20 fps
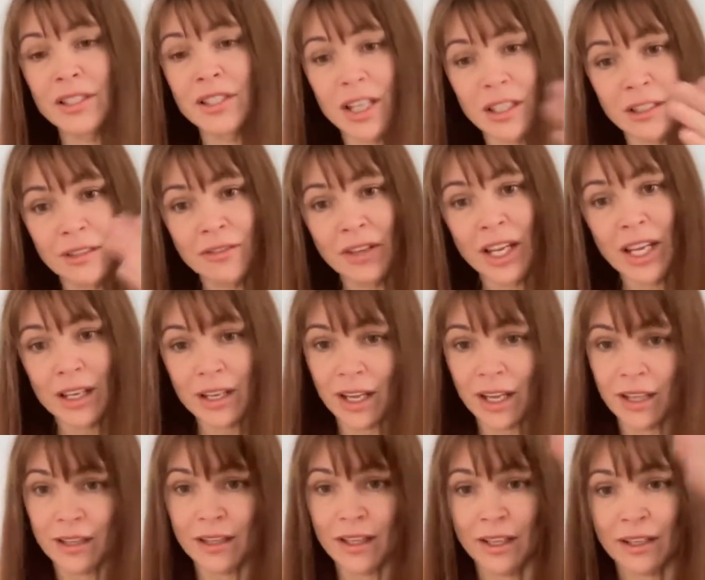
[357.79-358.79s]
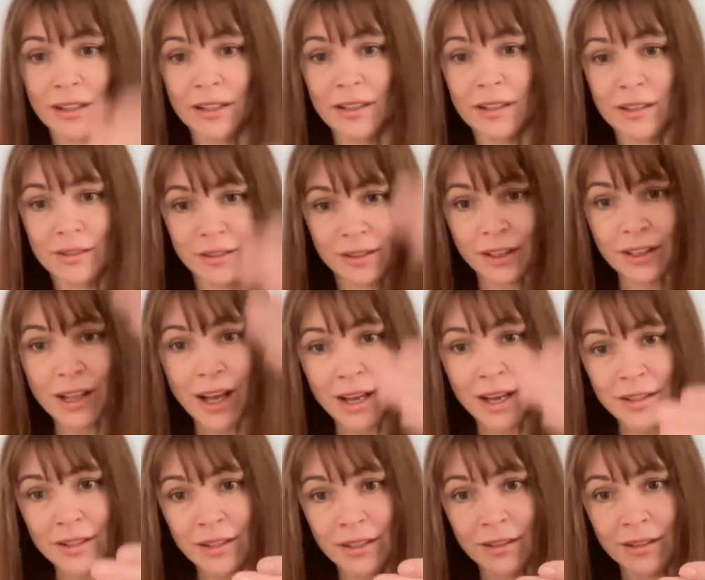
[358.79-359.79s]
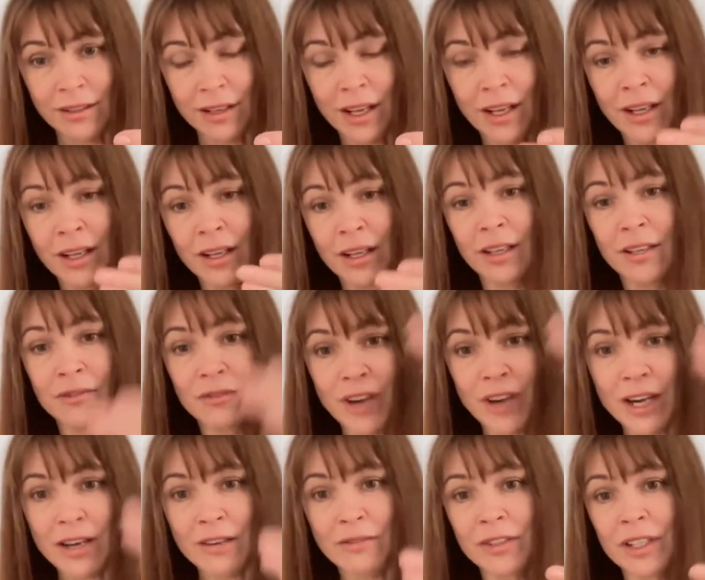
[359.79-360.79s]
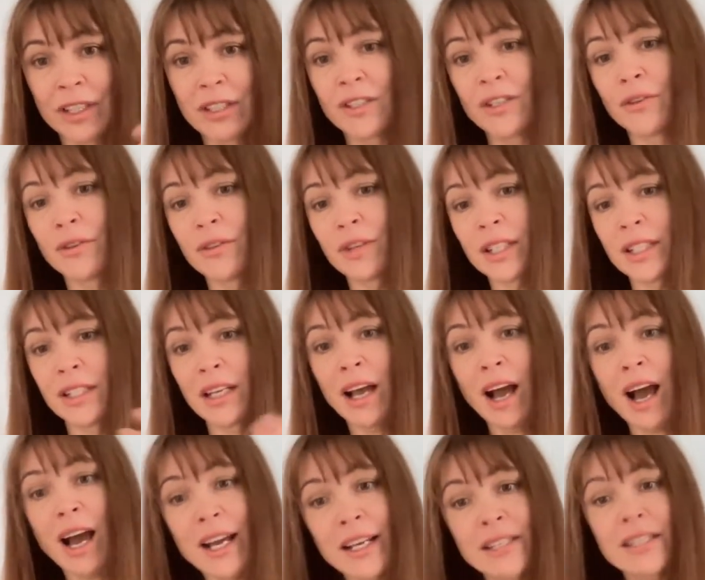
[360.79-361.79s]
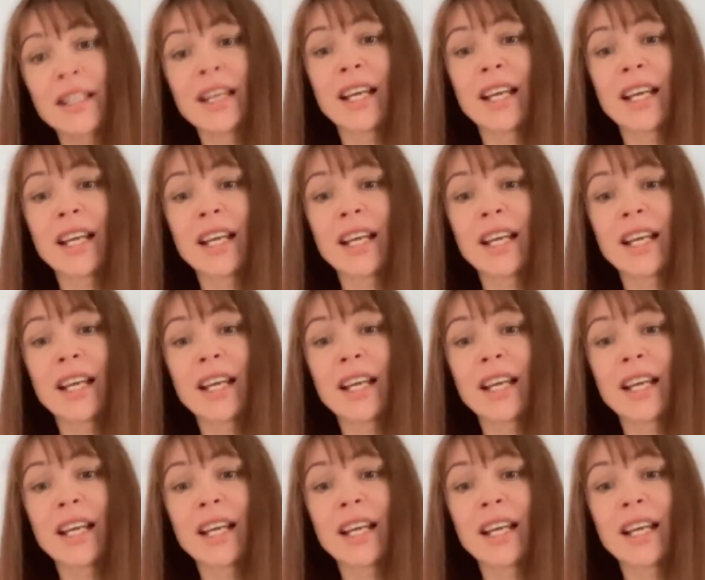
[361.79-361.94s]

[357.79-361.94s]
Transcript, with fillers: shelving and then there's glass in in front of it so you can say Eyes